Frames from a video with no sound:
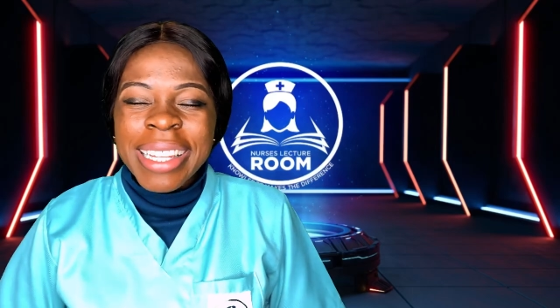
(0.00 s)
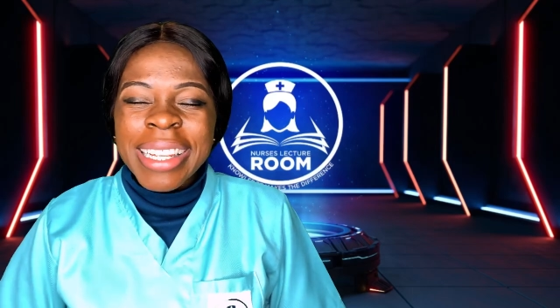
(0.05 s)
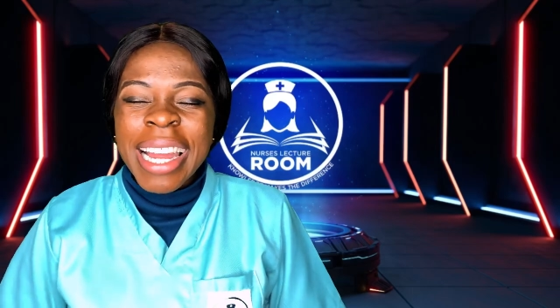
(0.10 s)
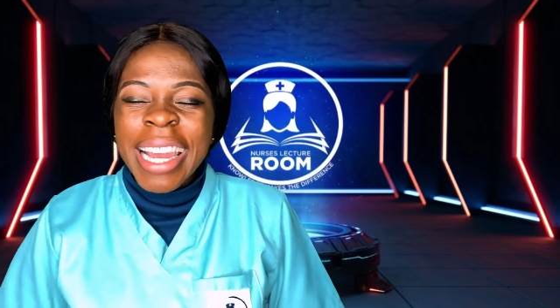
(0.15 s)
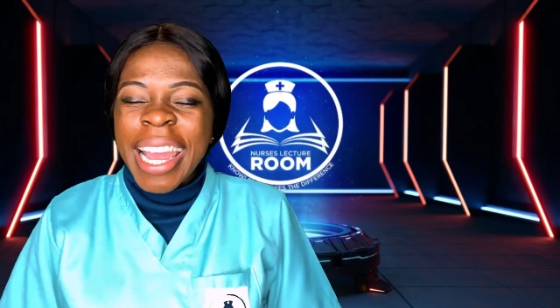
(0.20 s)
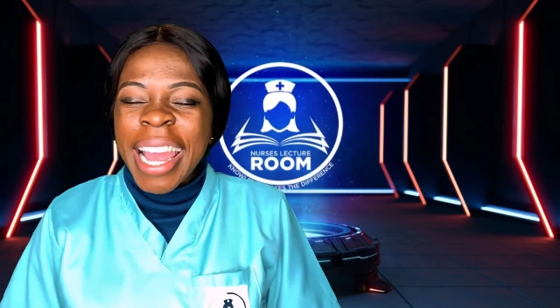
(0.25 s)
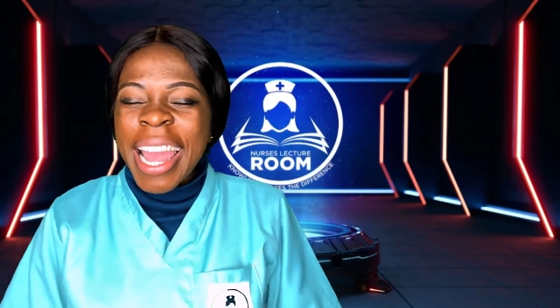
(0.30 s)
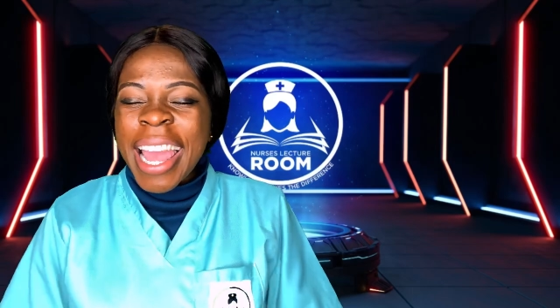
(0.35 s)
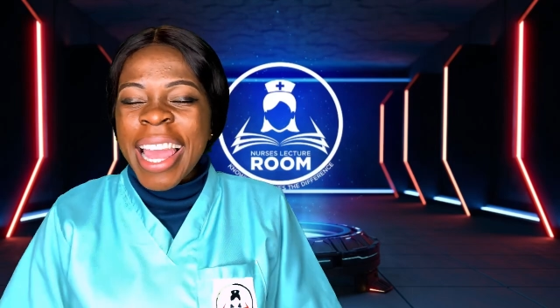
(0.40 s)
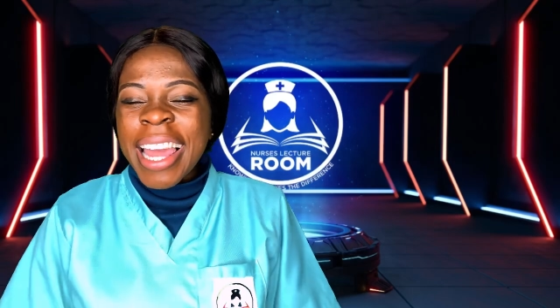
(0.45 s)
like
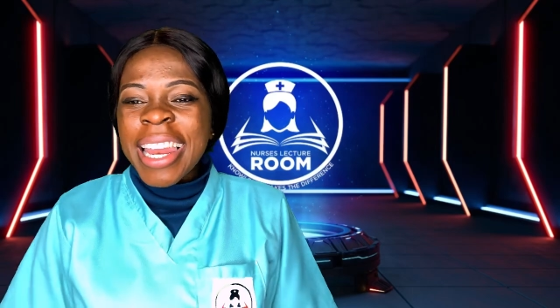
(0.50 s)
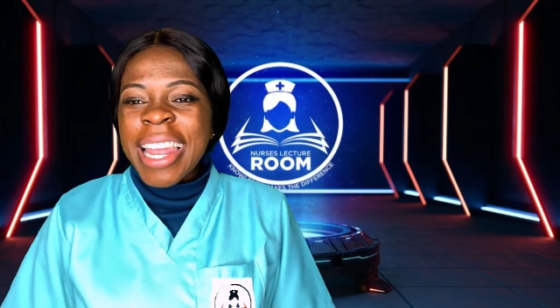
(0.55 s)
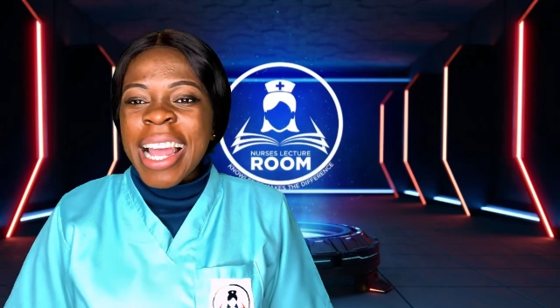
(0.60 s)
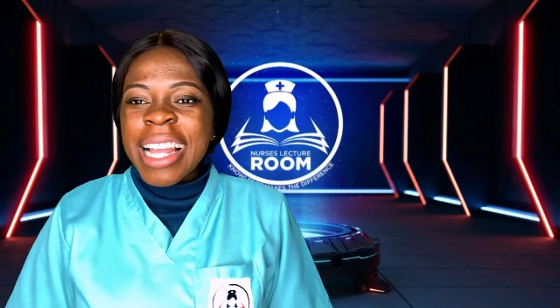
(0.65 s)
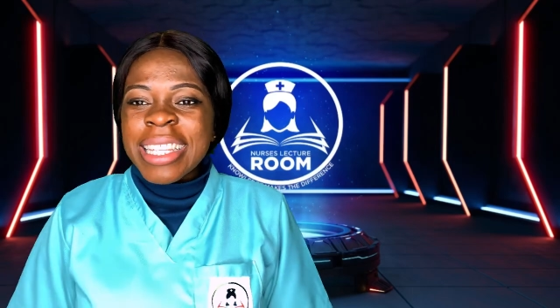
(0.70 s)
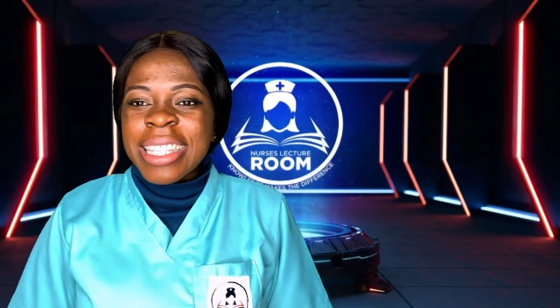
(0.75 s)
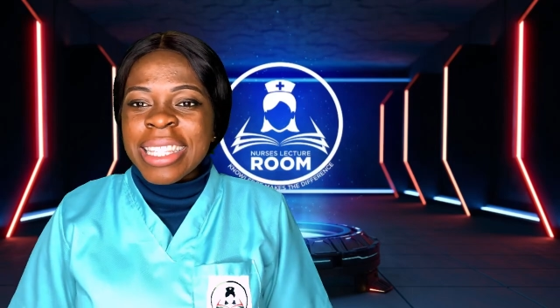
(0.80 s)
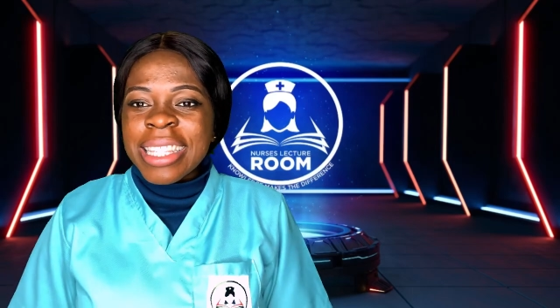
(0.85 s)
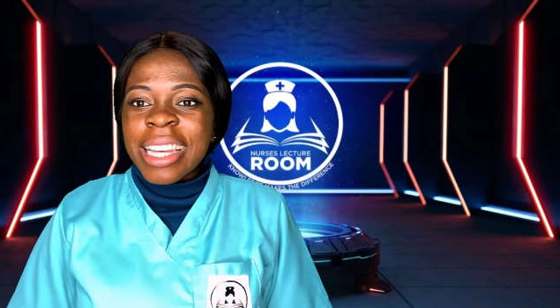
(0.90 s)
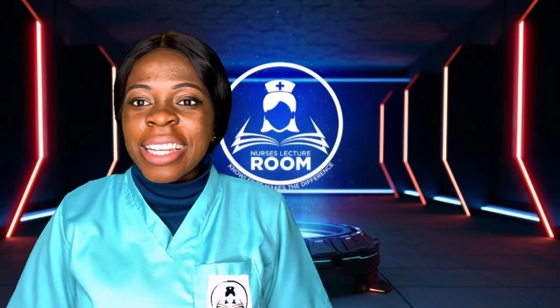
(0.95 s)
i earlier
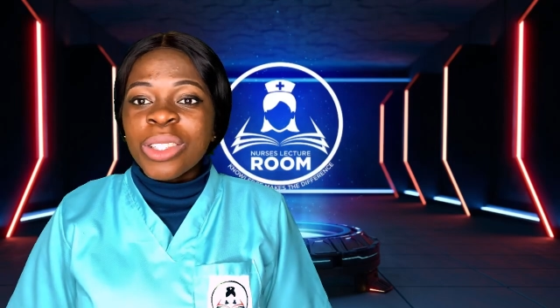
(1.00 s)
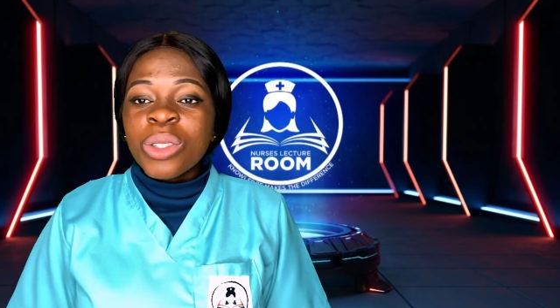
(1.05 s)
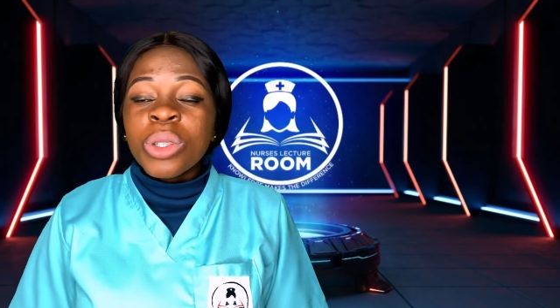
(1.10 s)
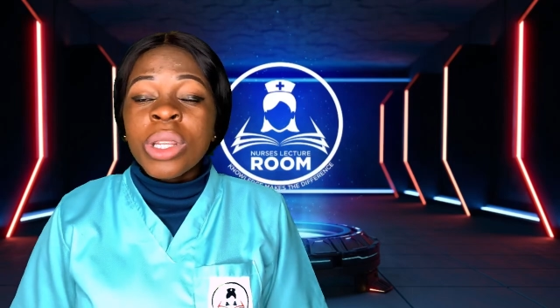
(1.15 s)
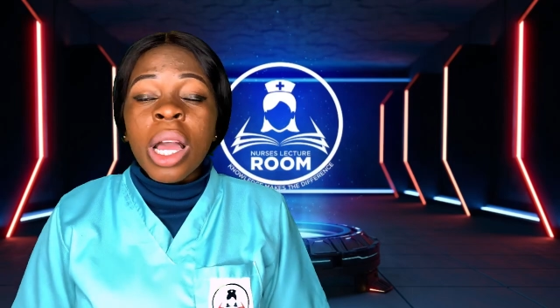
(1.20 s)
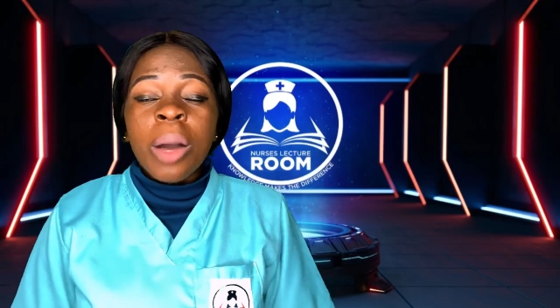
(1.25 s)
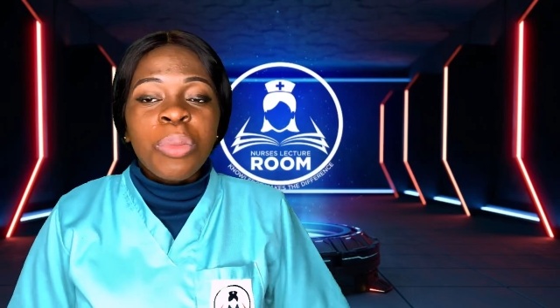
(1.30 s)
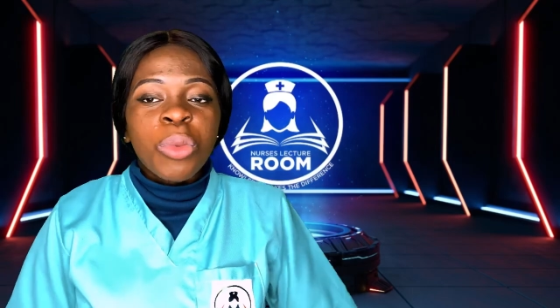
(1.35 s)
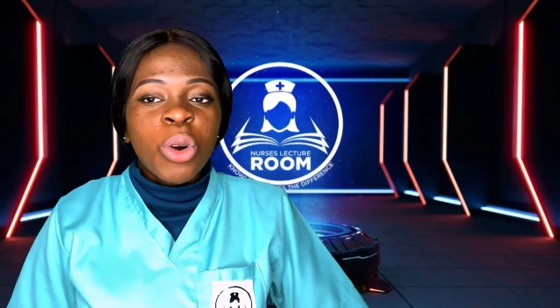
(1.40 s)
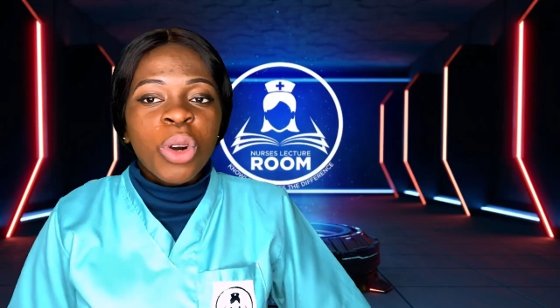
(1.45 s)
said today
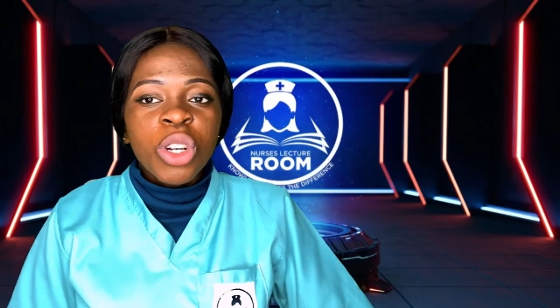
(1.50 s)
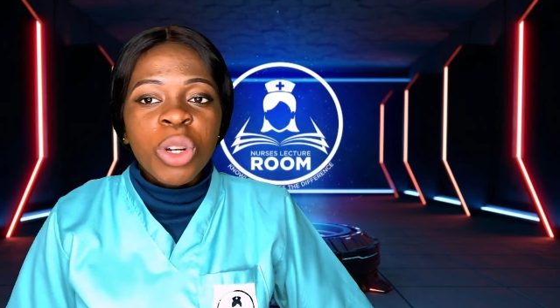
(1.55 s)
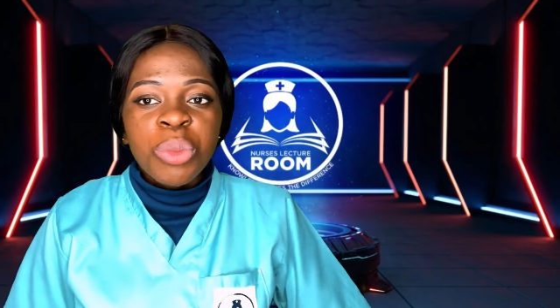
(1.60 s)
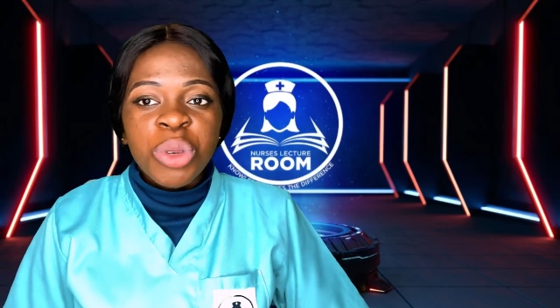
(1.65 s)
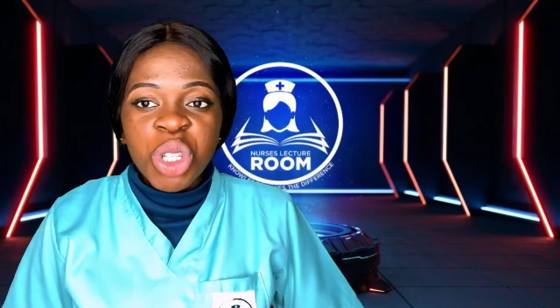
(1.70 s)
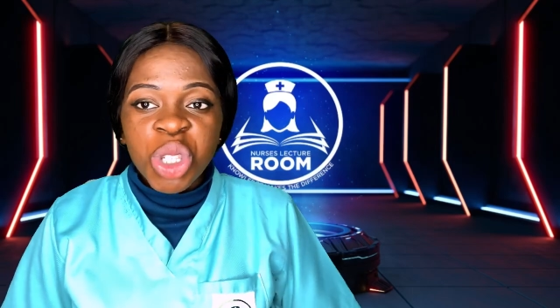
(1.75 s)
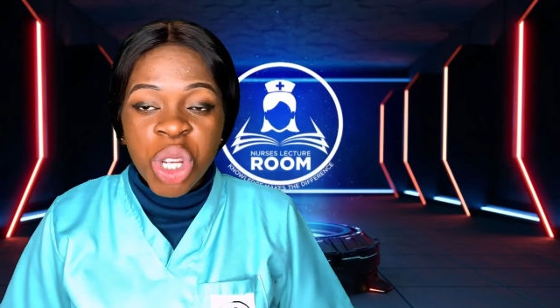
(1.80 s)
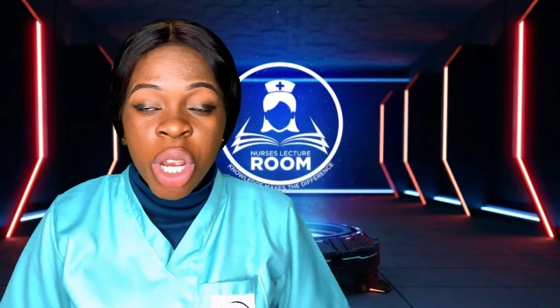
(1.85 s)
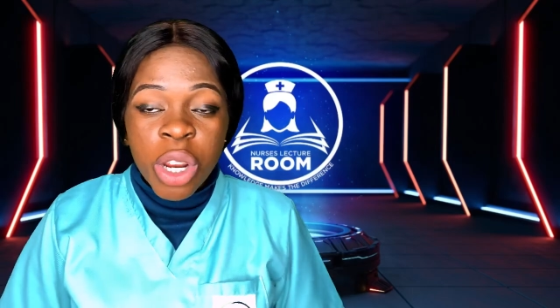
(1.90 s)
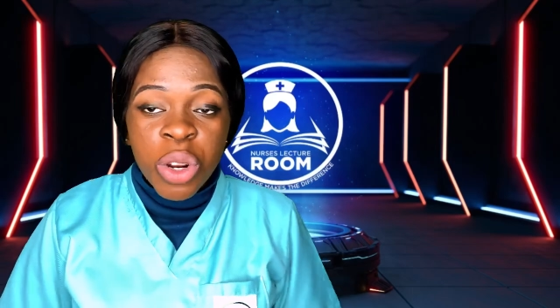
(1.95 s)
i'm going to be
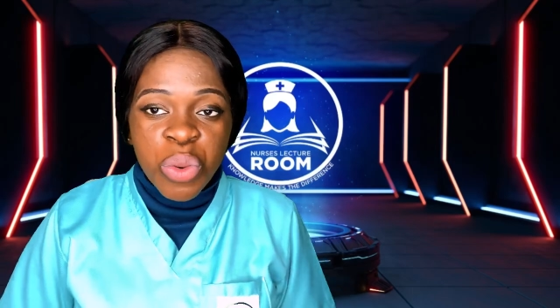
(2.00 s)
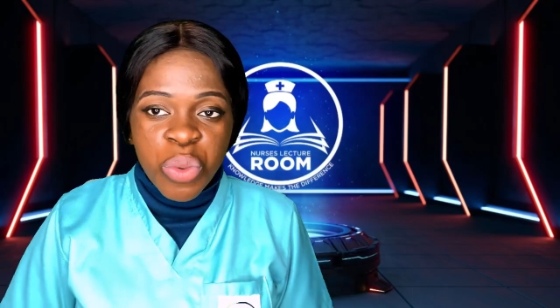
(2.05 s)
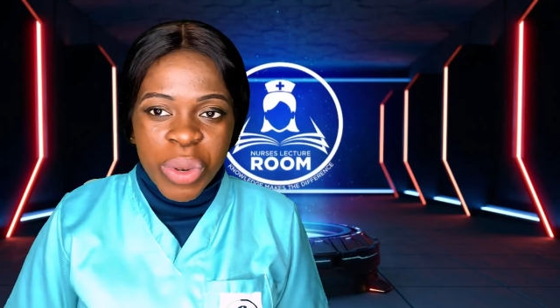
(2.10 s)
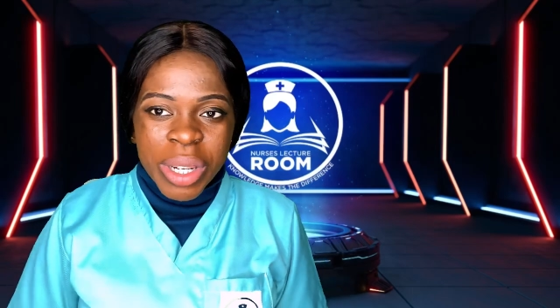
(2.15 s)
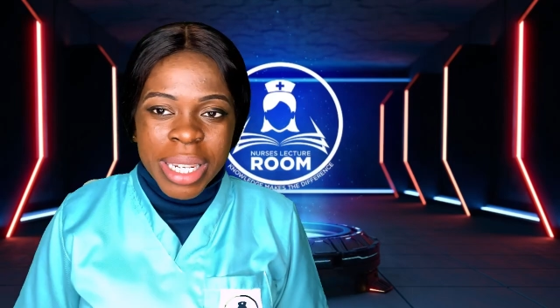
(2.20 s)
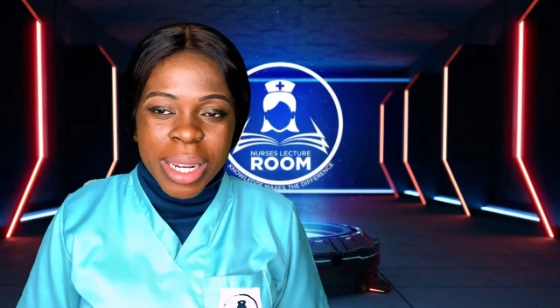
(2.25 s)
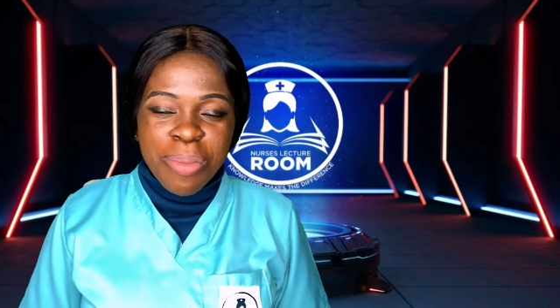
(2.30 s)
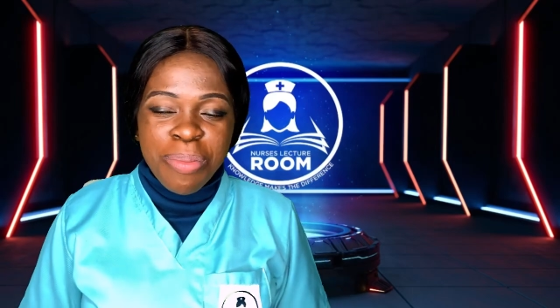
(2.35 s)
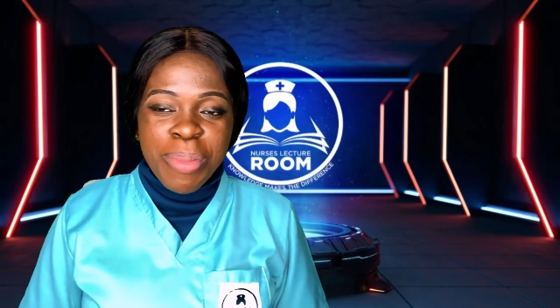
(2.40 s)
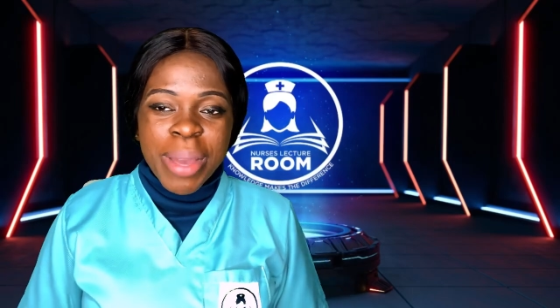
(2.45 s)
sharing with
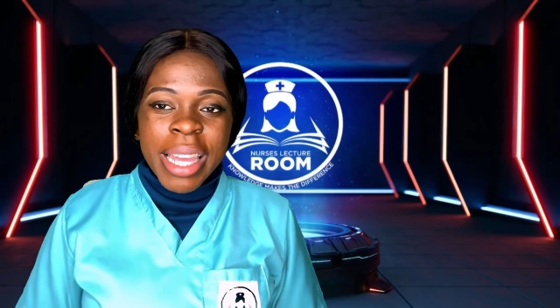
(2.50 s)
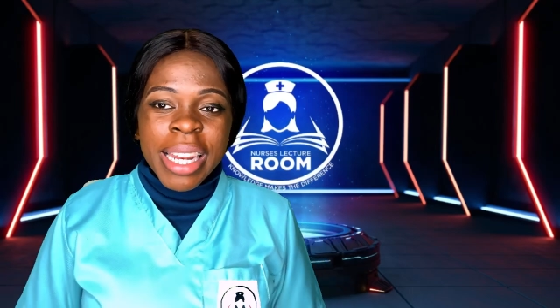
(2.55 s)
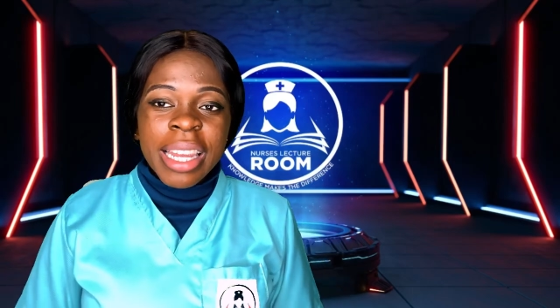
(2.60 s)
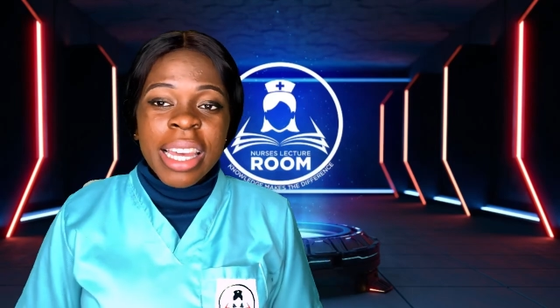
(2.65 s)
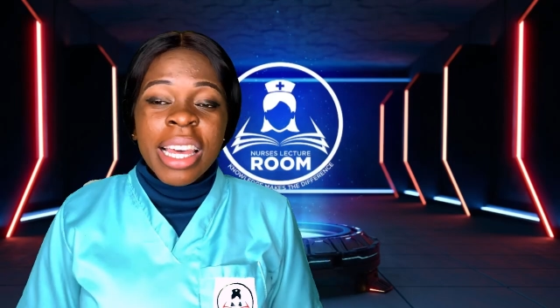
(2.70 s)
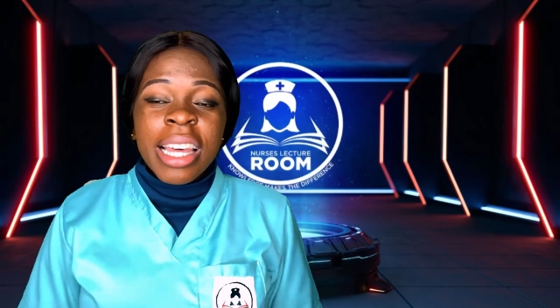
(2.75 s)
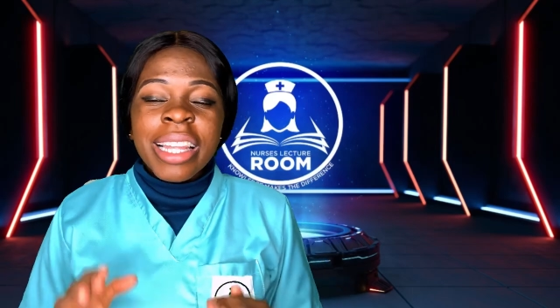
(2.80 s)
the men